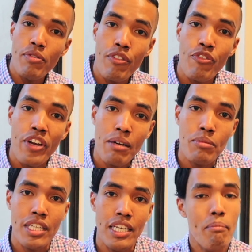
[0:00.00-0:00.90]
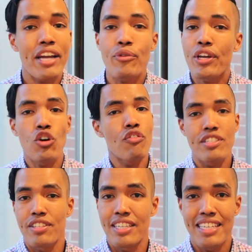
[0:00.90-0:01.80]
of her family migrate over
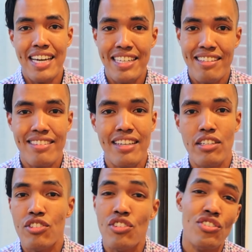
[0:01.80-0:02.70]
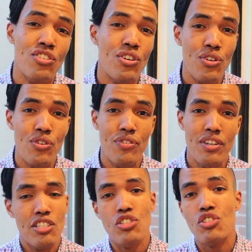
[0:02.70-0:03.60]
to the United States to start over,
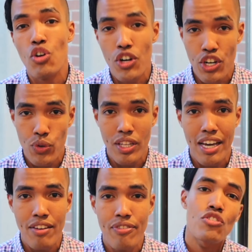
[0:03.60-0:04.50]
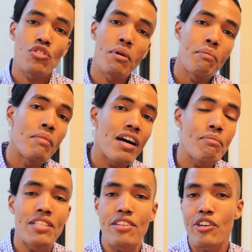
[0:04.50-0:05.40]
to start a new life. So my mom
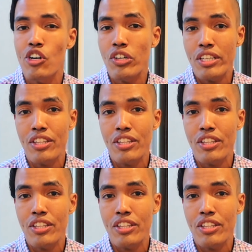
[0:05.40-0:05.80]
is in her early